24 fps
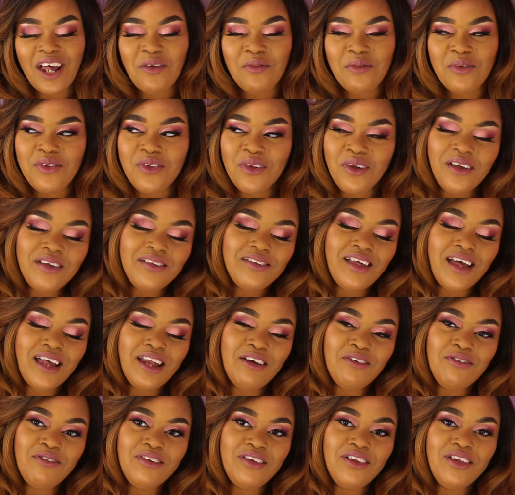I'm so
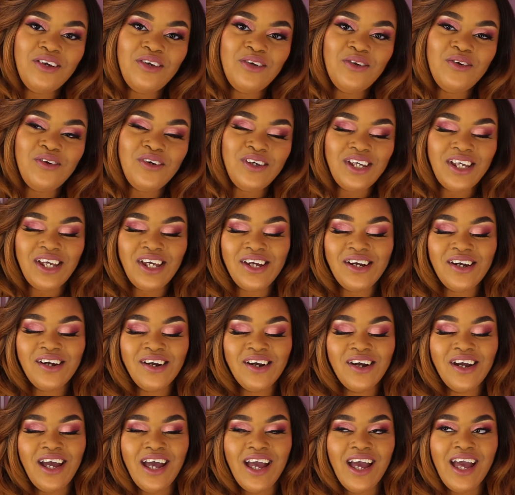excited for the new
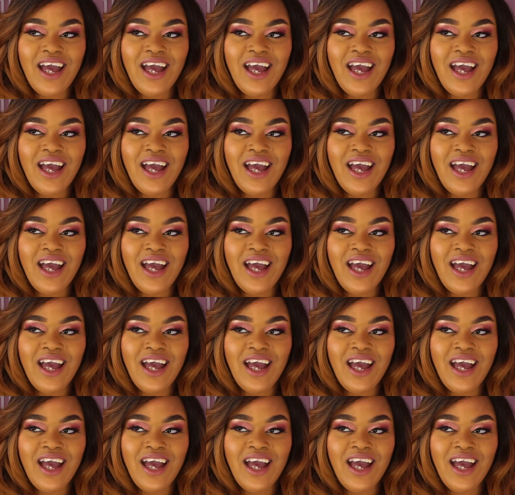year